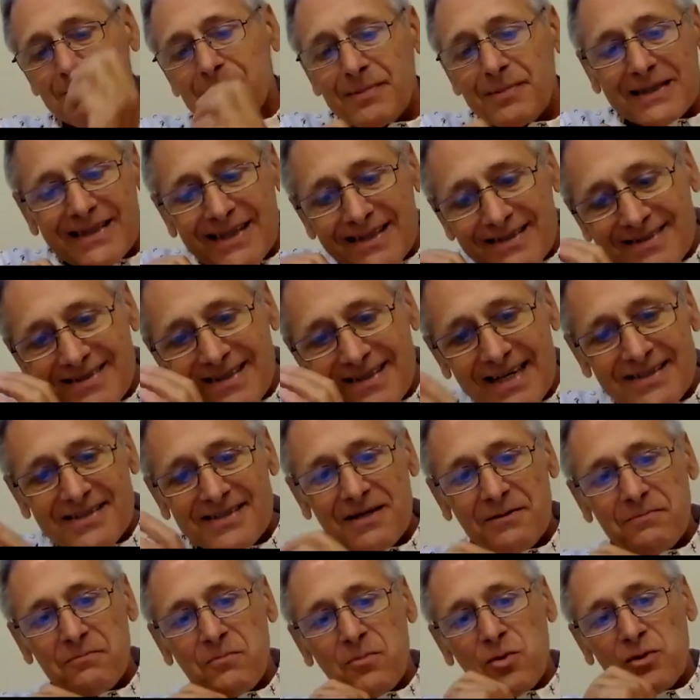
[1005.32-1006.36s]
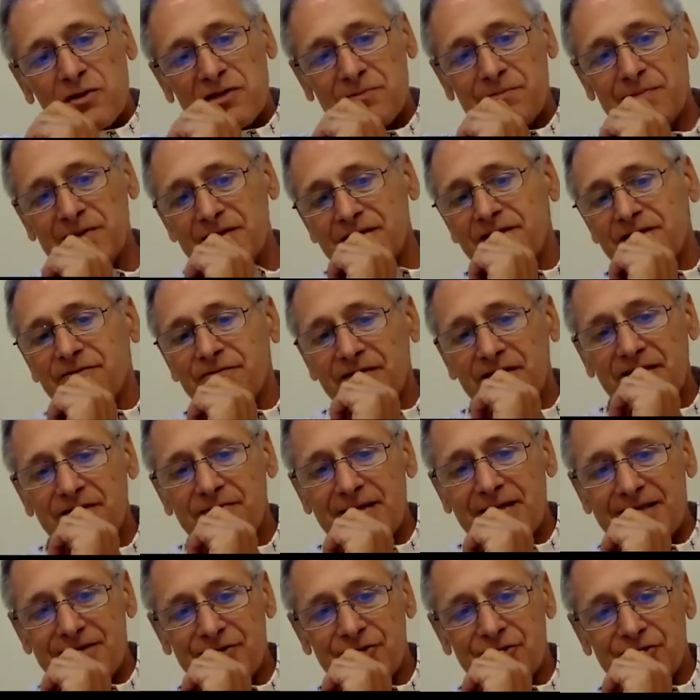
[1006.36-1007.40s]
But let's get some more specific
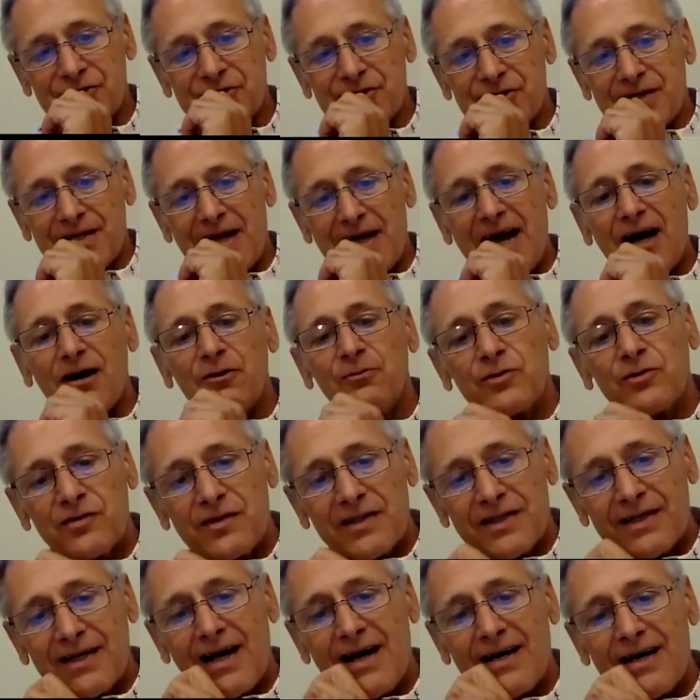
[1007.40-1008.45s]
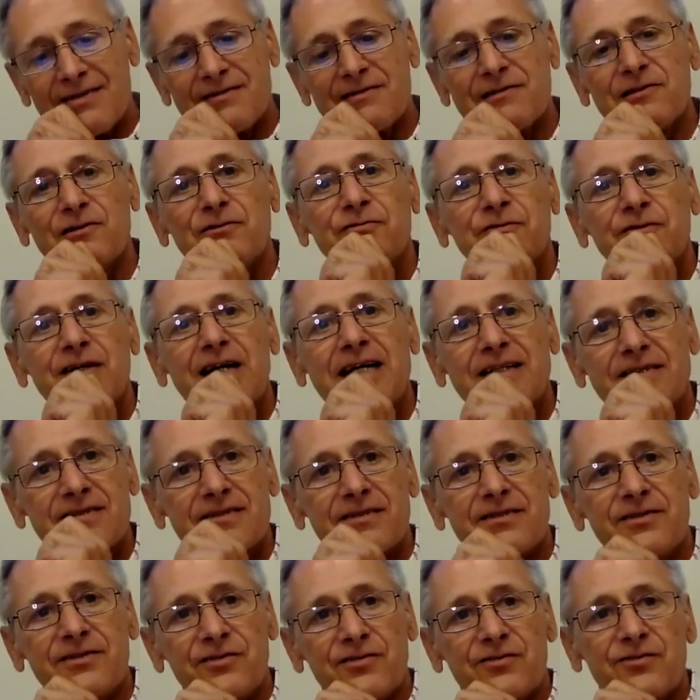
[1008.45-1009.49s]
questions. How was the castle of
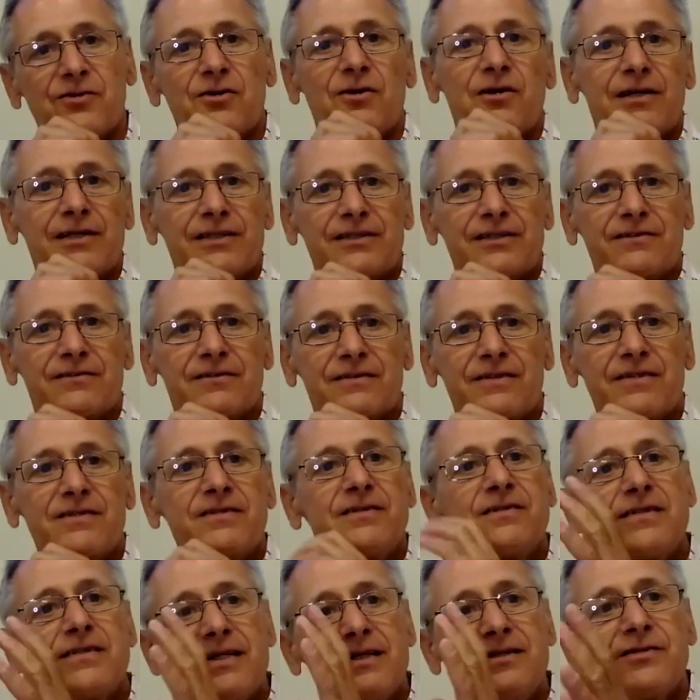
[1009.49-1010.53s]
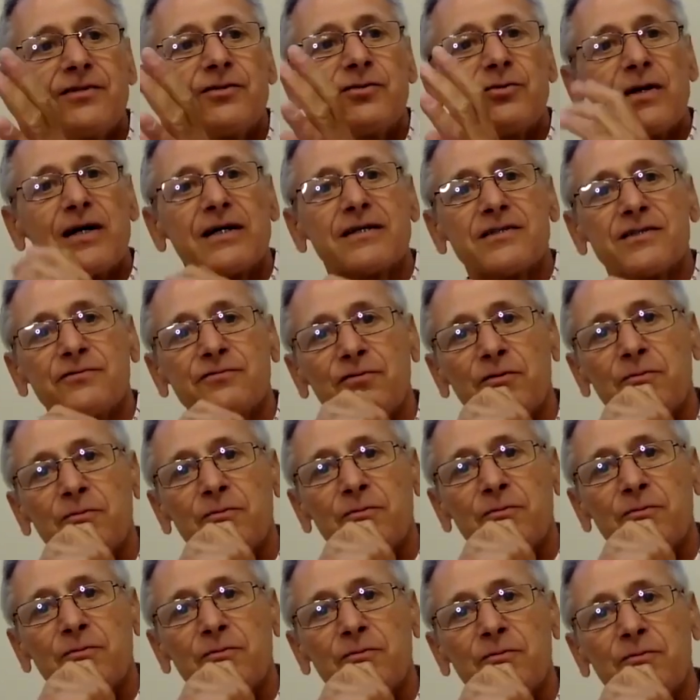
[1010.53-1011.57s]
Graz destroyed? This is easy to answer for
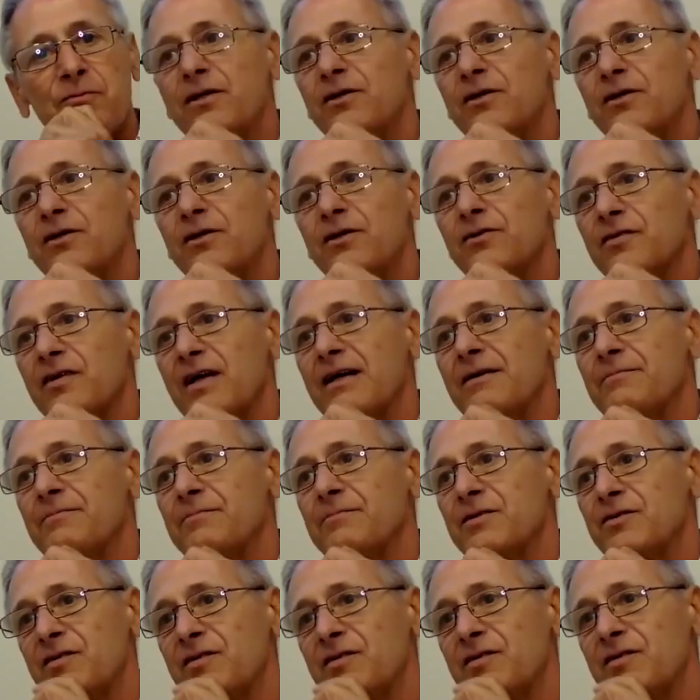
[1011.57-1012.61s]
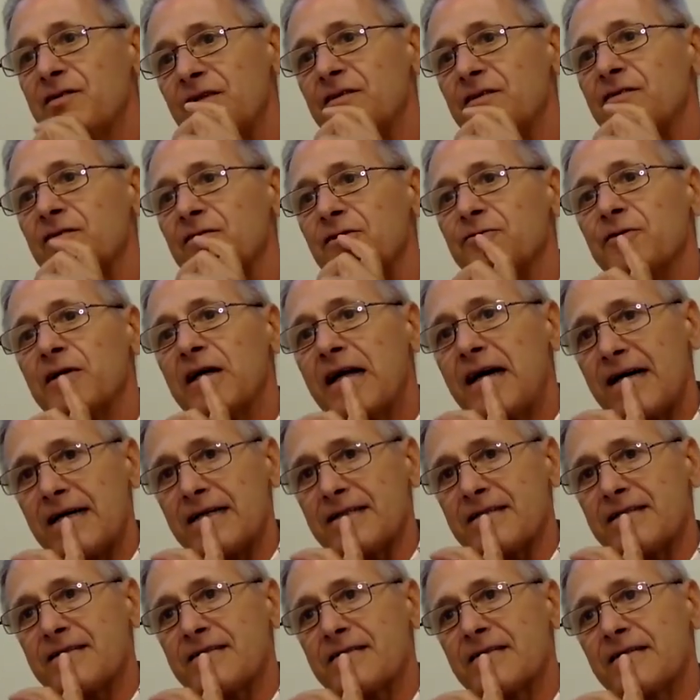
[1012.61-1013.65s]
me because I'm a citizen of
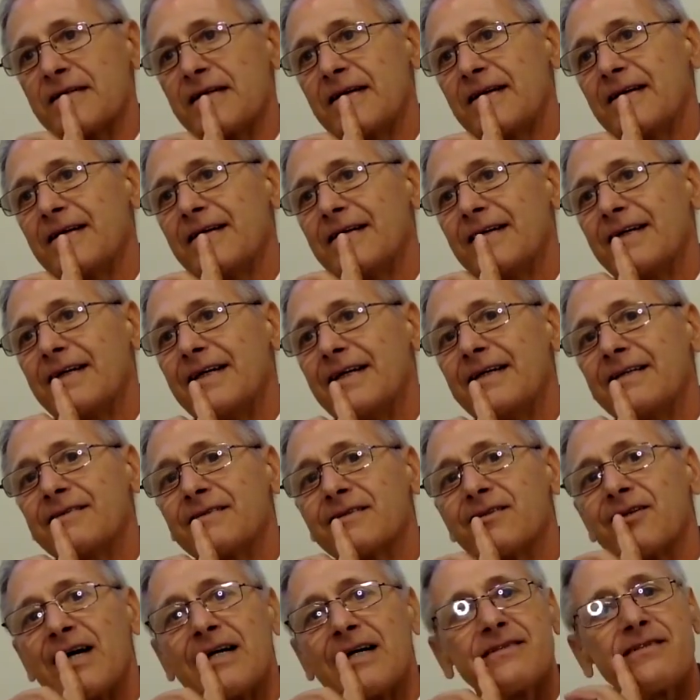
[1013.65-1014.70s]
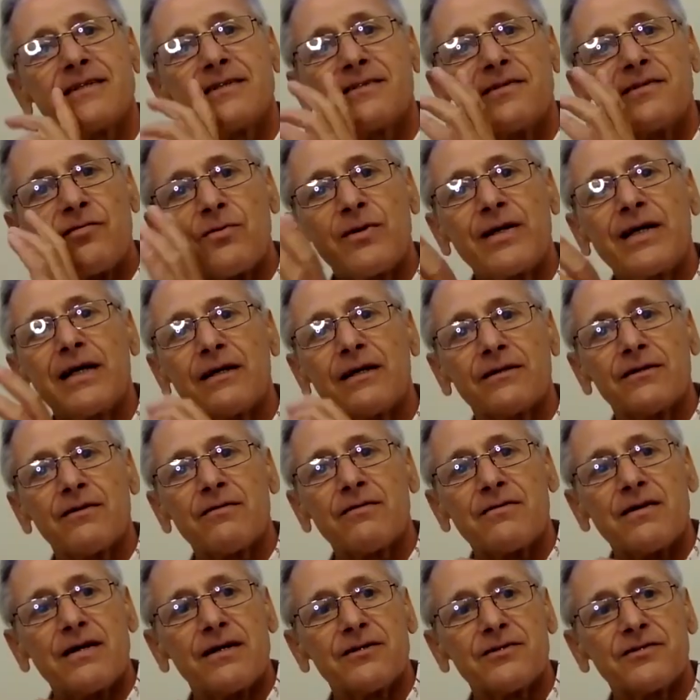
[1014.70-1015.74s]
Graz. And Graz is a
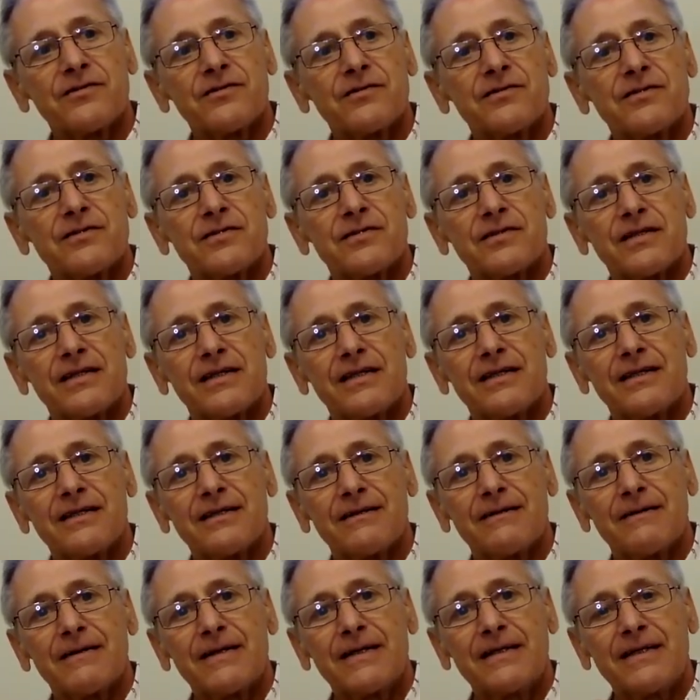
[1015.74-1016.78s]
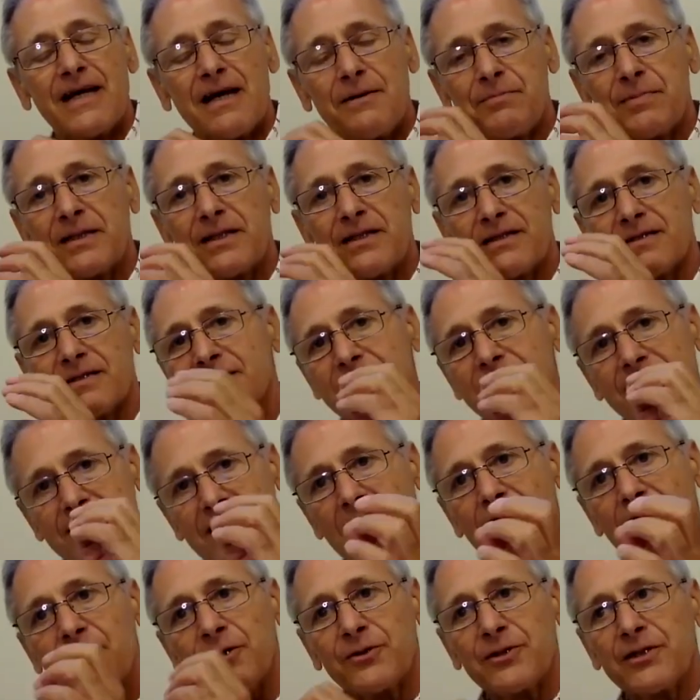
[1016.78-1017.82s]
300,000 uh, inhabitants
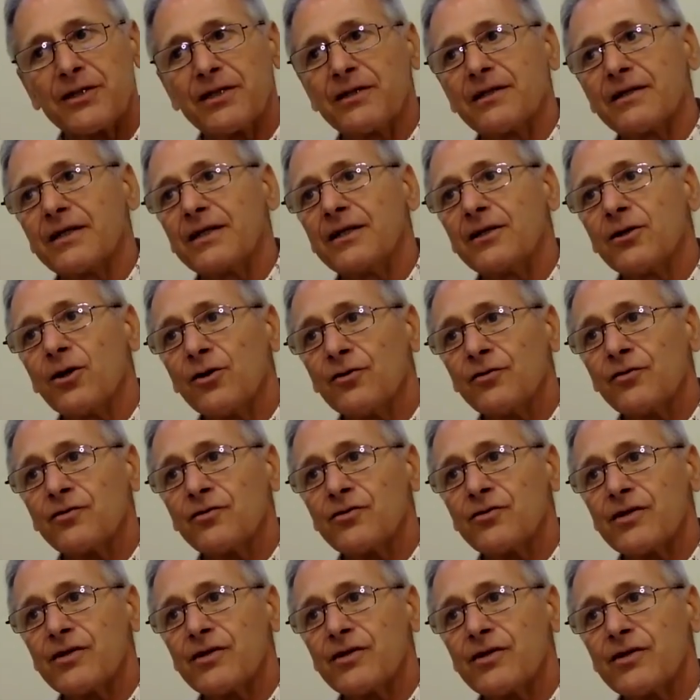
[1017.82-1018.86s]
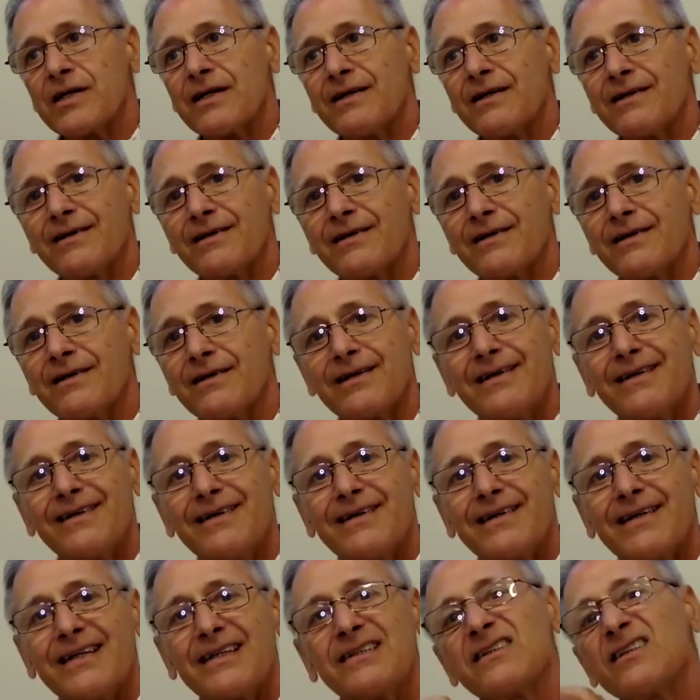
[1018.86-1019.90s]
town in, in Austria, and
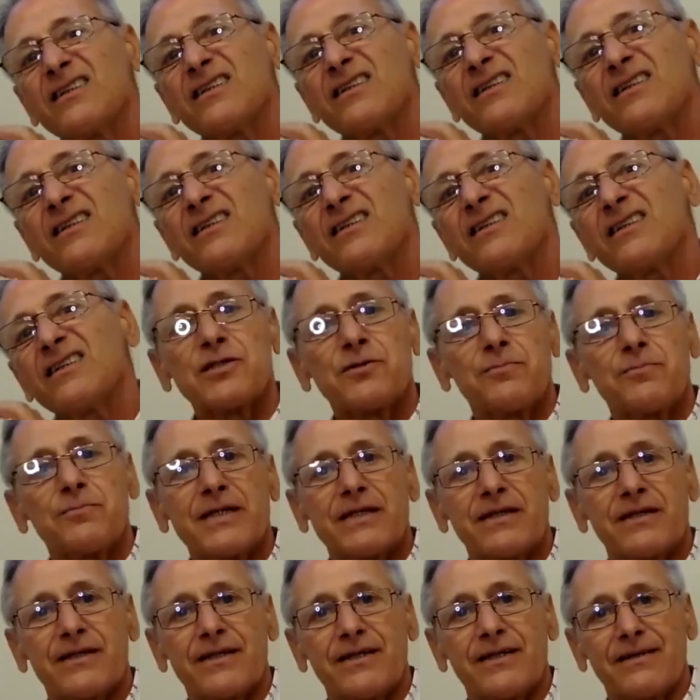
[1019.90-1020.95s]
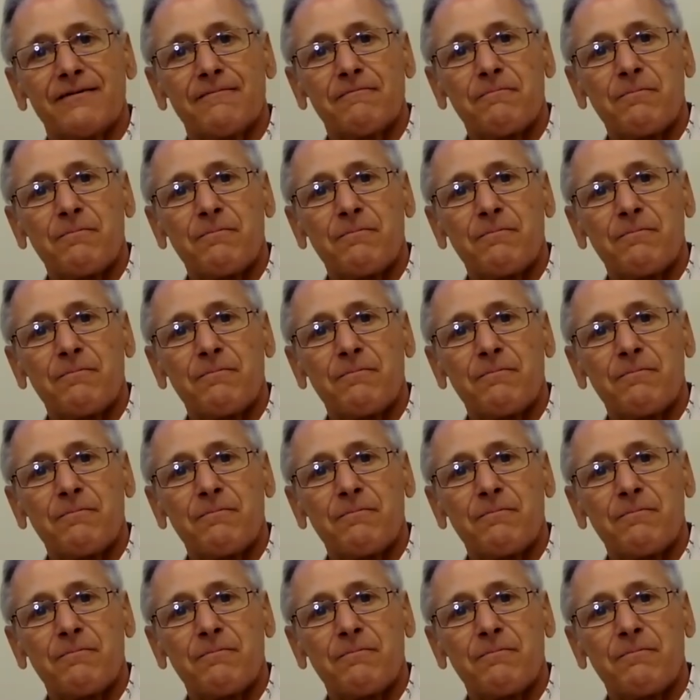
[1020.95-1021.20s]
it's German speaking.